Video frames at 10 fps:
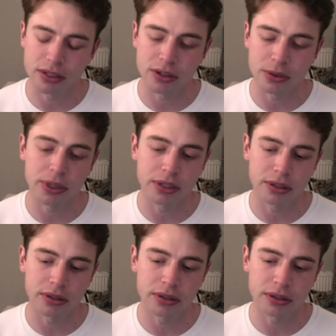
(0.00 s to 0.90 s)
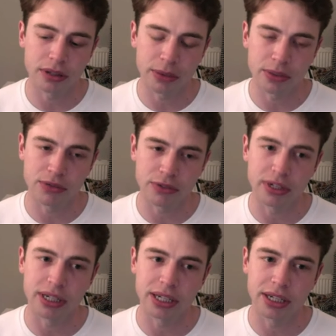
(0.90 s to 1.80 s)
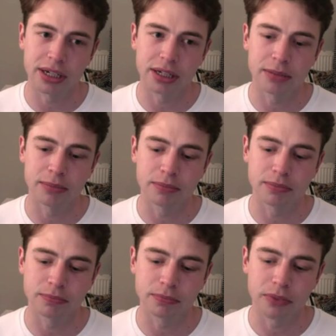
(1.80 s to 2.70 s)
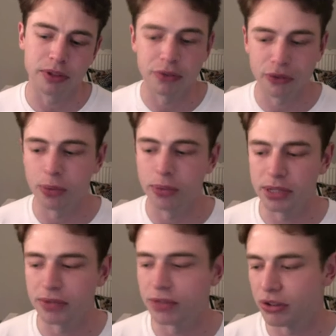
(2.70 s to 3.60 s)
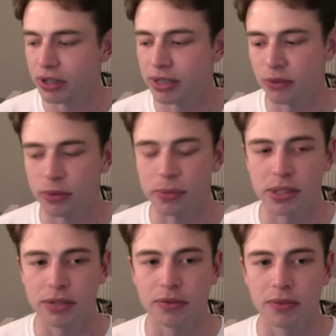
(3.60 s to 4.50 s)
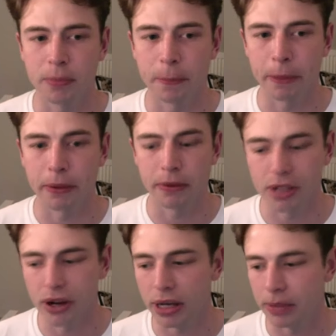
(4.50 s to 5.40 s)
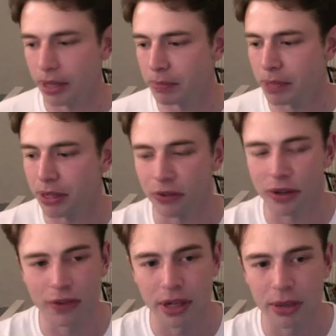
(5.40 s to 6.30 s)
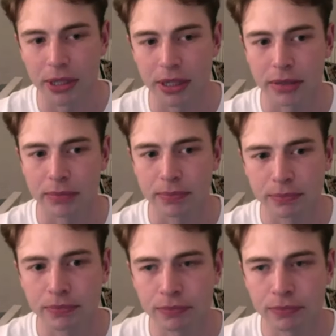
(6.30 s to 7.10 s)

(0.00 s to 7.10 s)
so that was a really informative and transformative time, that BFI Flare weekend.